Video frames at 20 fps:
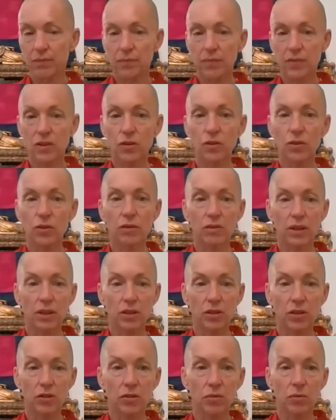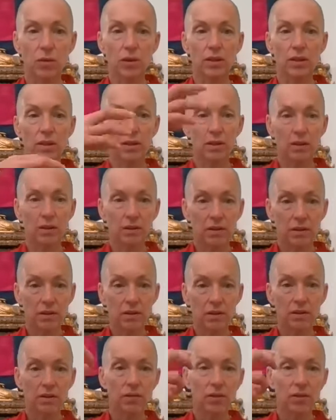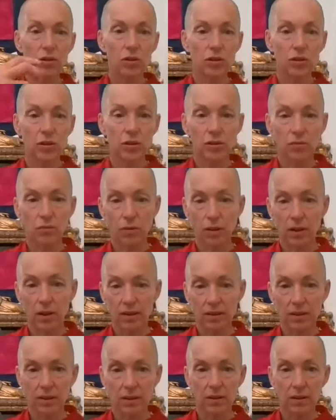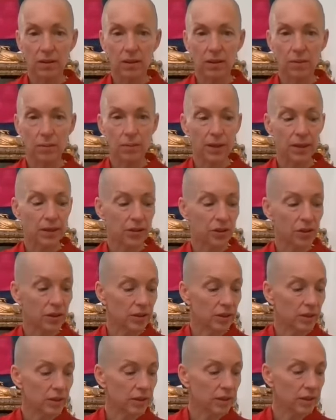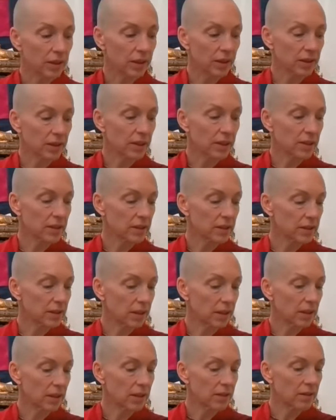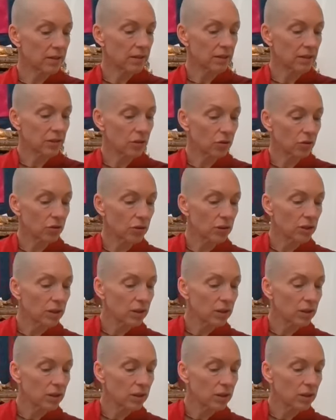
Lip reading: directions, one in devotion and one as compassion. Yeah, that's none other than your